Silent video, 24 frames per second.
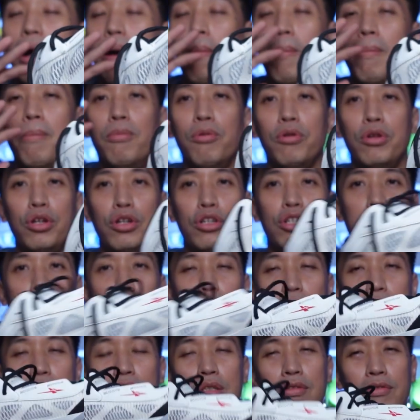a huge
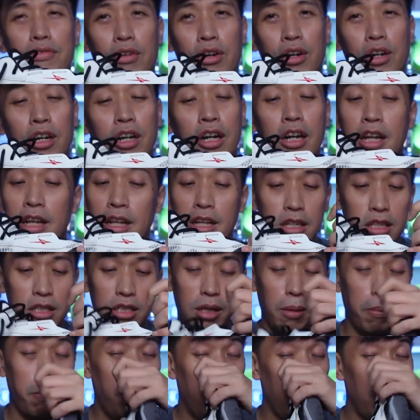bonus for
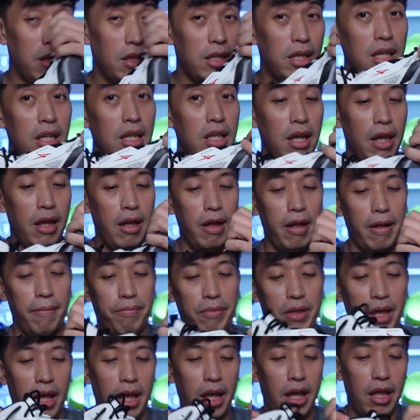stability
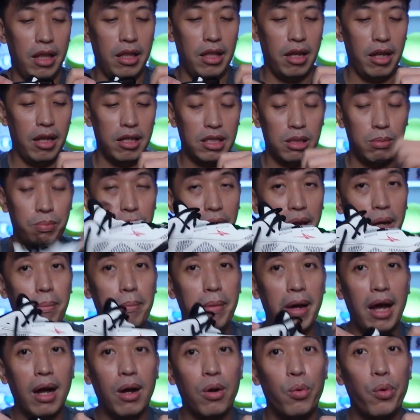and spring
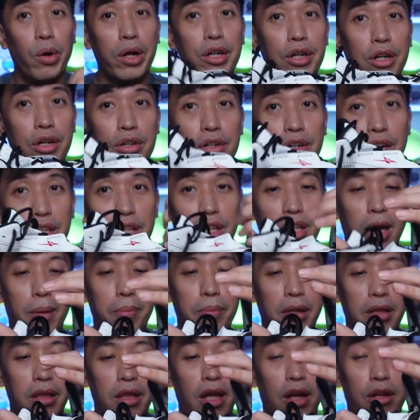back when you're running up
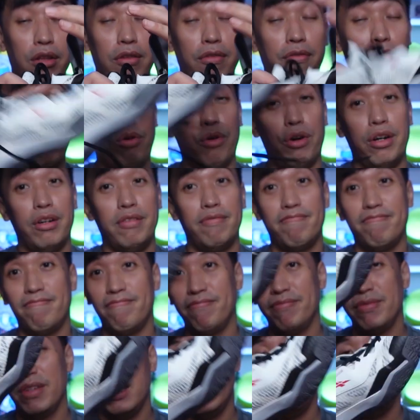and down the floor.
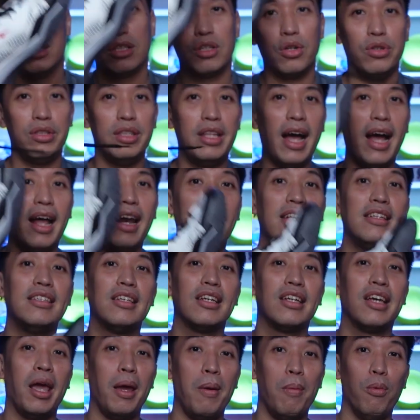So that is the
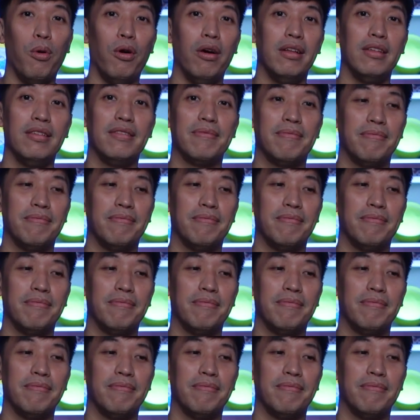Game One.